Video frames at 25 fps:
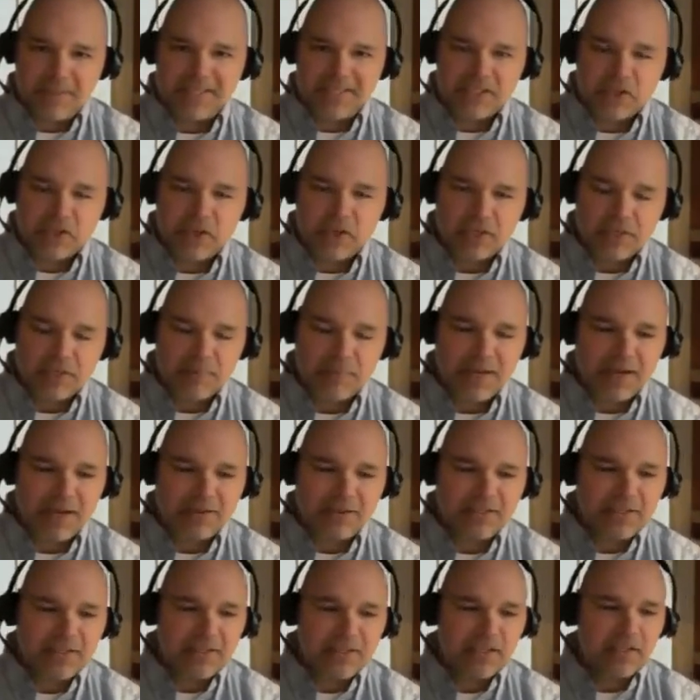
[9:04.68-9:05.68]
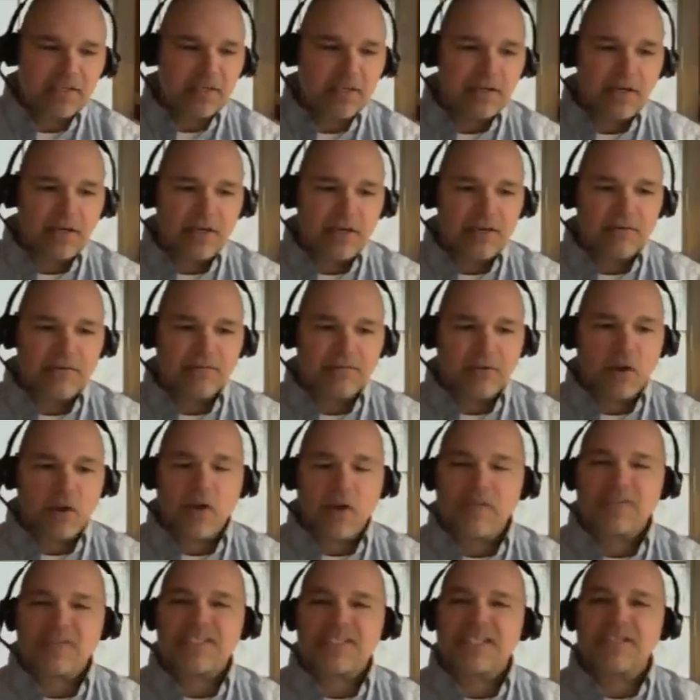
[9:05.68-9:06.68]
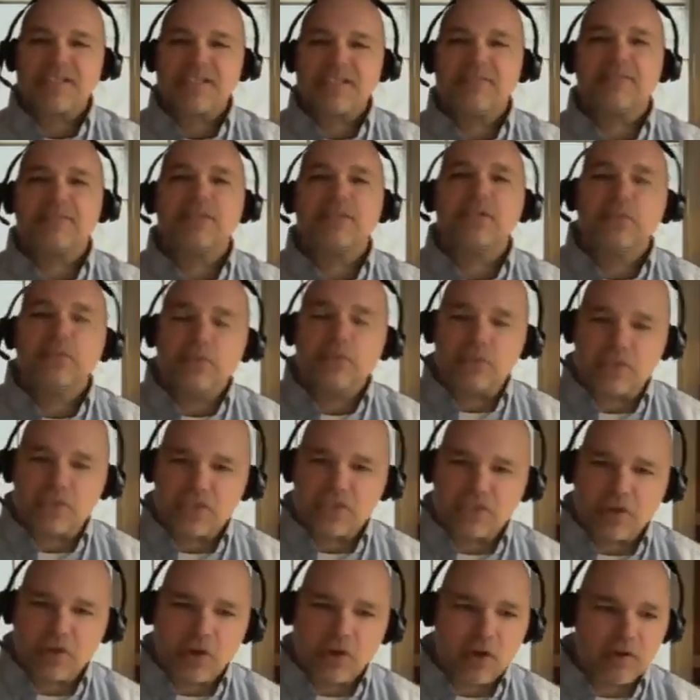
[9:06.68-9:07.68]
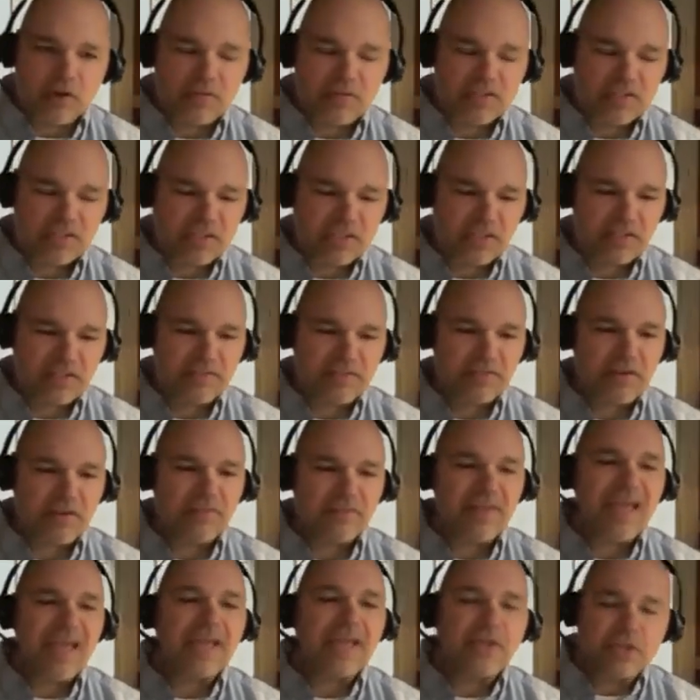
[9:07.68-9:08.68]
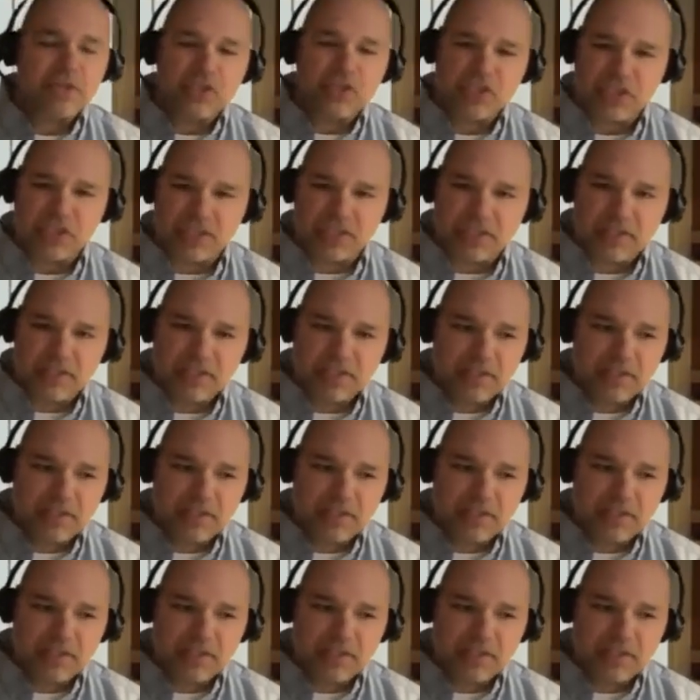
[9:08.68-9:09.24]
that talk about uh, the harvesting of loosh, the harvesting of, of energy.